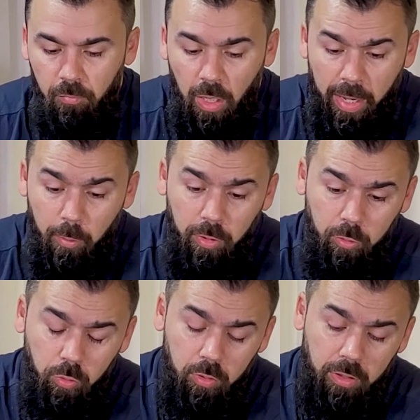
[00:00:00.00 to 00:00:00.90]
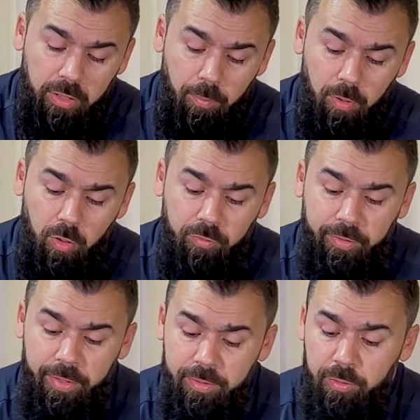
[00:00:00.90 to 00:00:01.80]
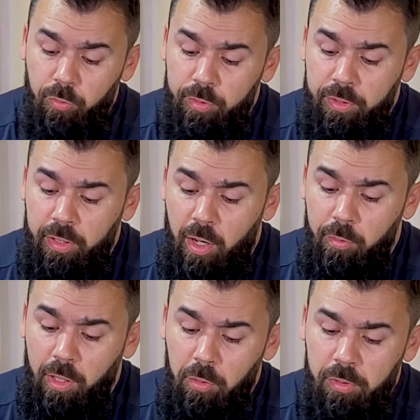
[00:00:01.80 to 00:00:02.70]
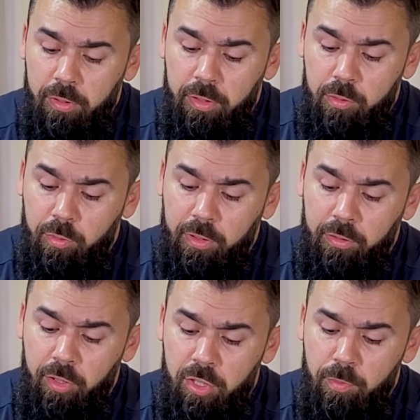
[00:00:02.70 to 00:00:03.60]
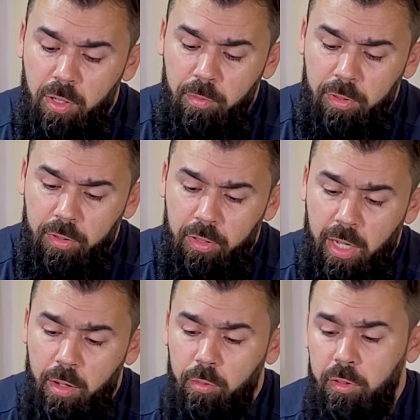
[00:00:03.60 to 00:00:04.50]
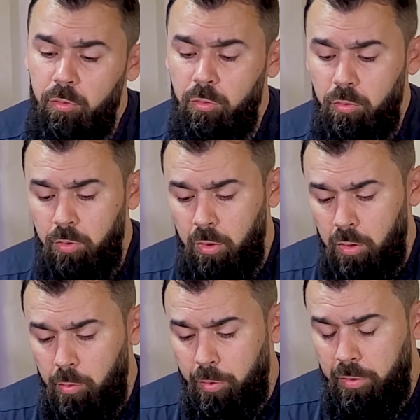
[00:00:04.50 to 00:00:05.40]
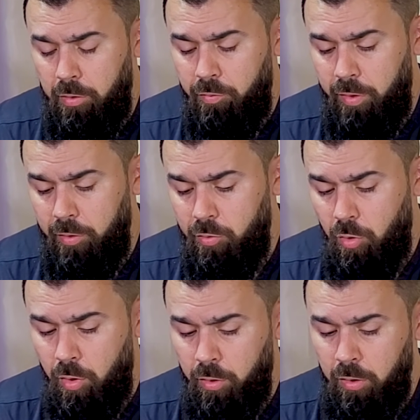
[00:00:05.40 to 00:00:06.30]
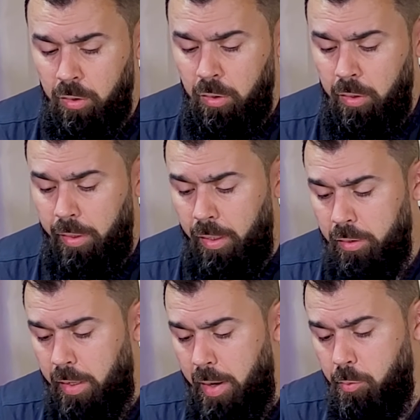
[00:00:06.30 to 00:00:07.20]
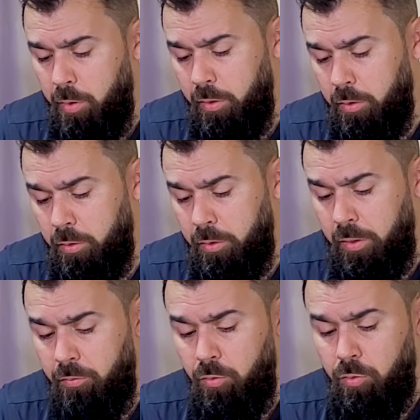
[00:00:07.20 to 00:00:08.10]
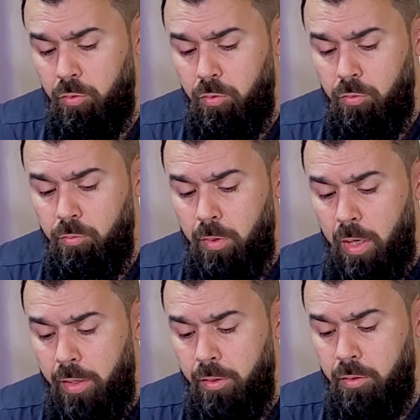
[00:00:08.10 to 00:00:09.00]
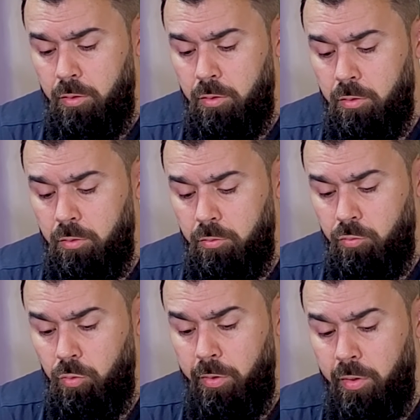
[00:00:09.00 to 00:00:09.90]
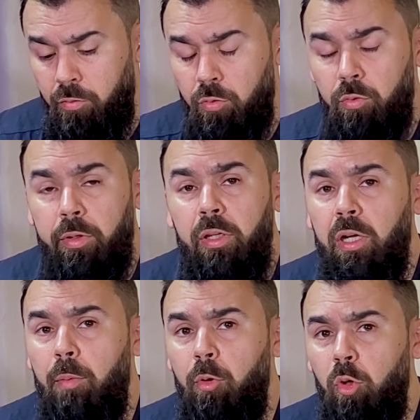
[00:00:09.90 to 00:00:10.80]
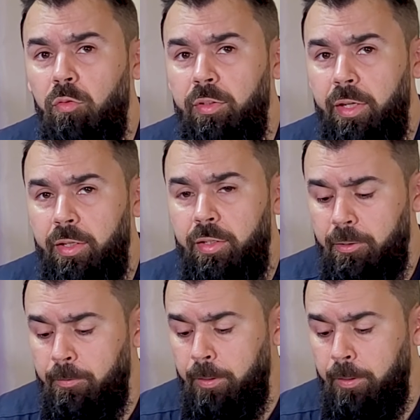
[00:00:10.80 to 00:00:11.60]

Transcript: I will do a couple of tests to see how loud it is with a decibel meter. I will do with different song, and I will give you my full review in a couple of days.